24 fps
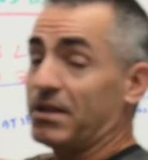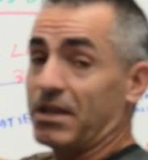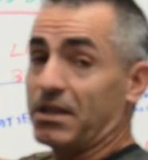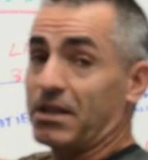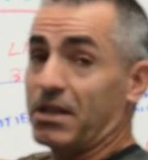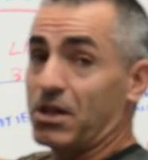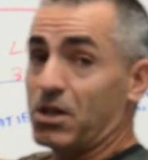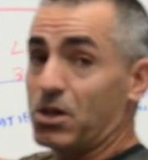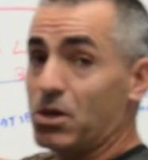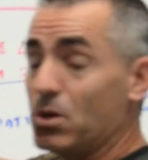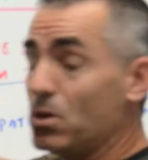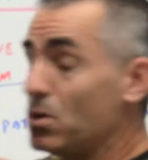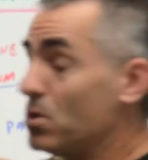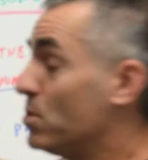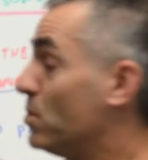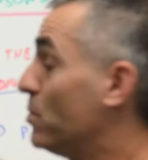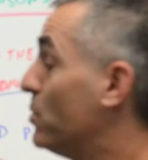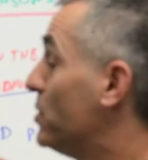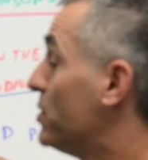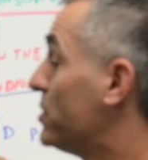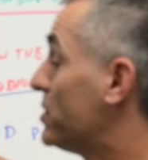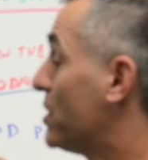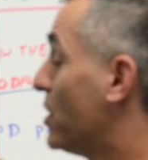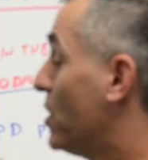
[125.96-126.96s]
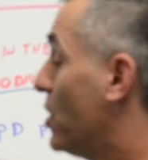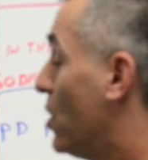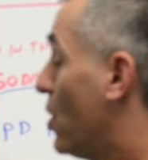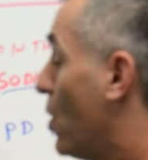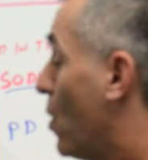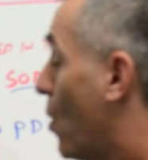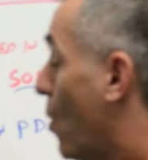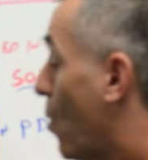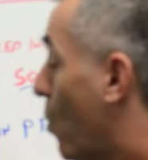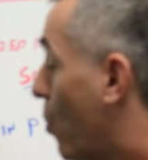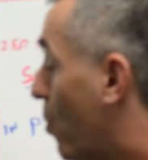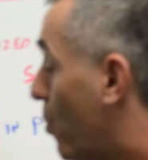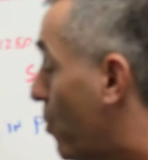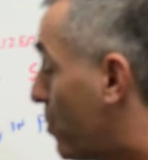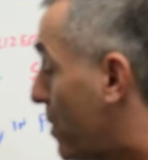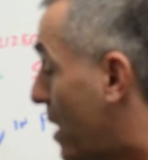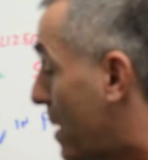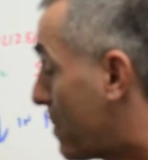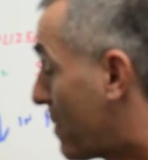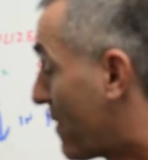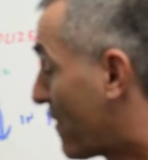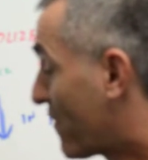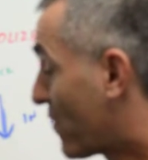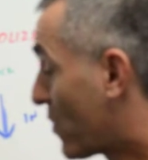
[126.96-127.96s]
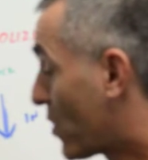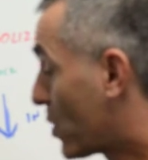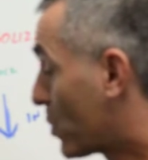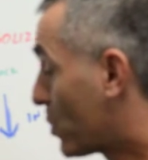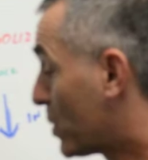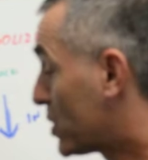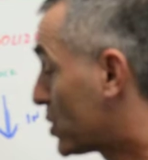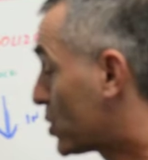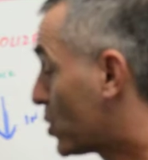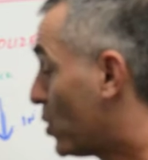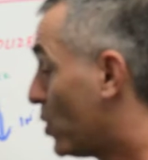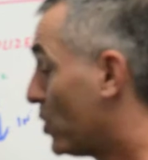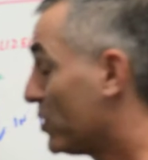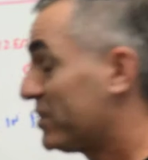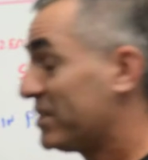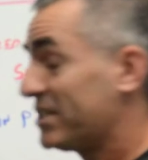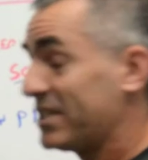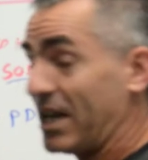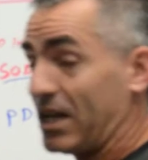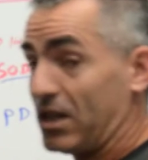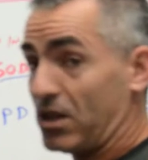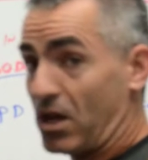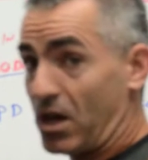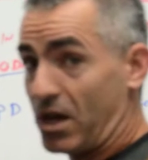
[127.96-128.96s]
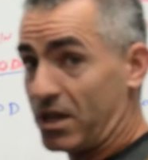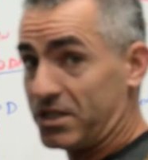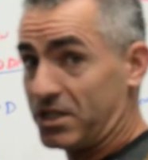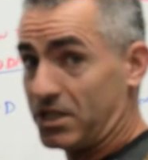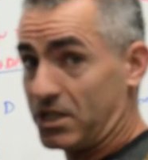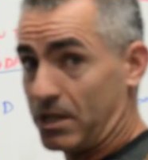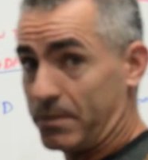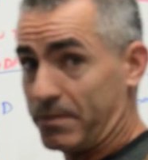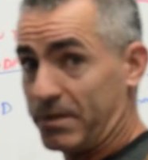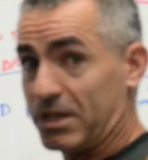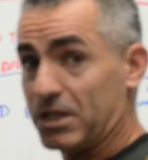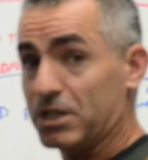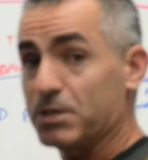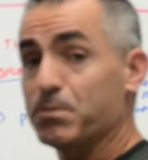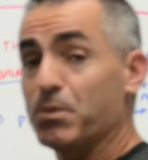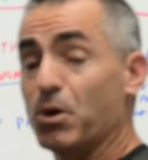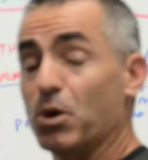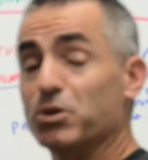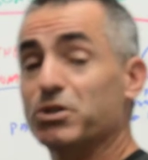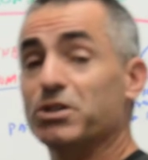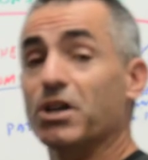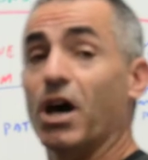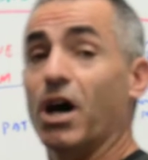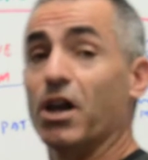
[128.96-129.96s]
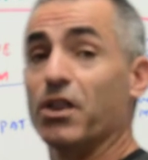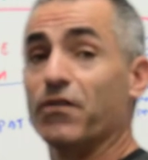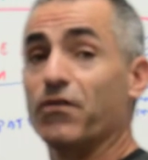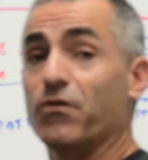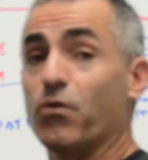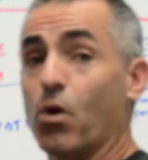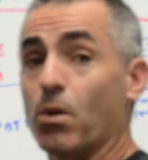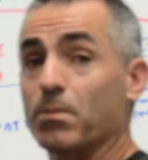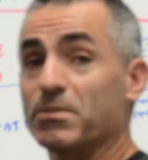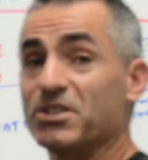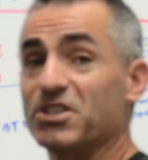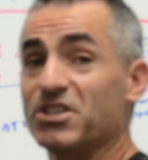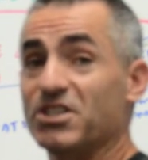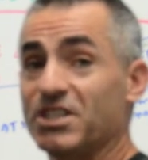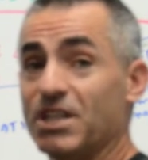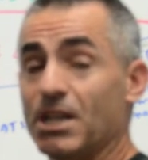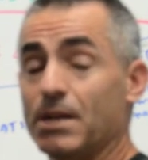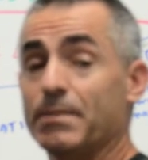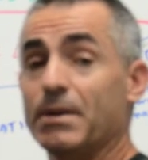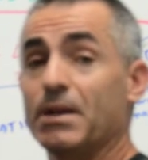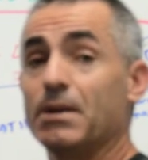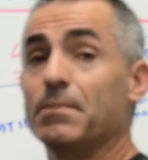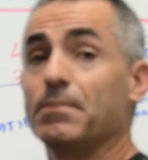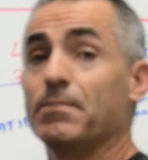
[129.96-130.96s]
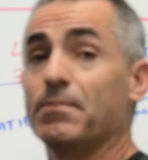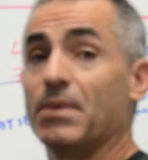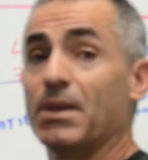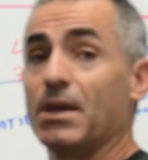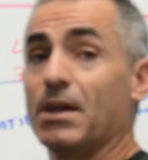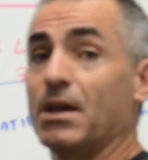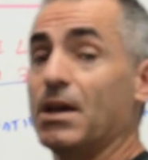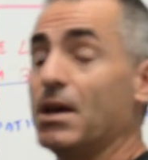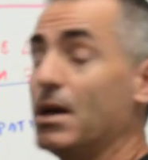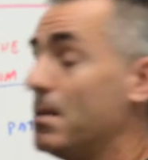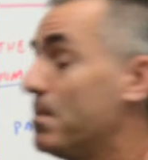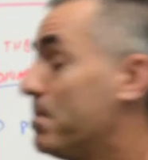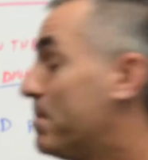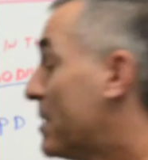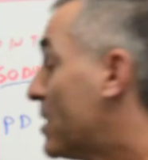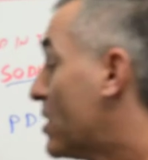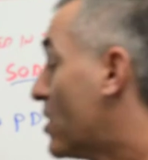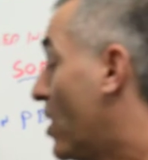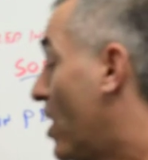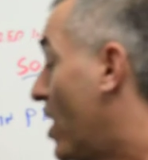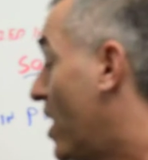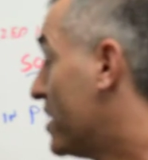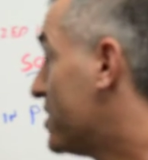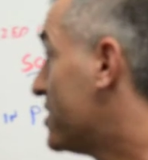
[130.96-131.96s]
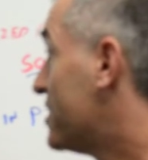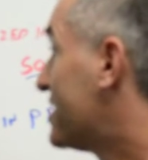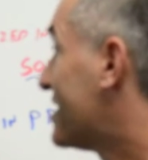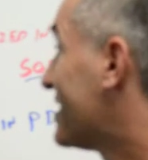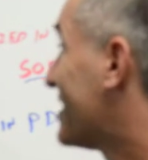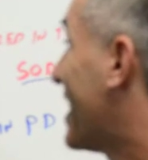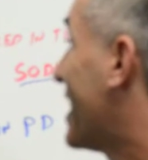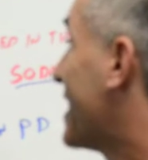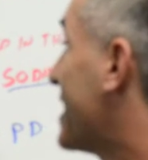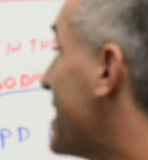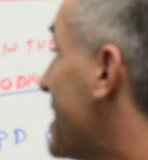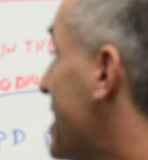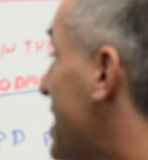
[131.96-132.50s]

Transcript: that they use, they prefer what's called Ceylon cinnamon as opposed to other forms of cinnamon because it's a lot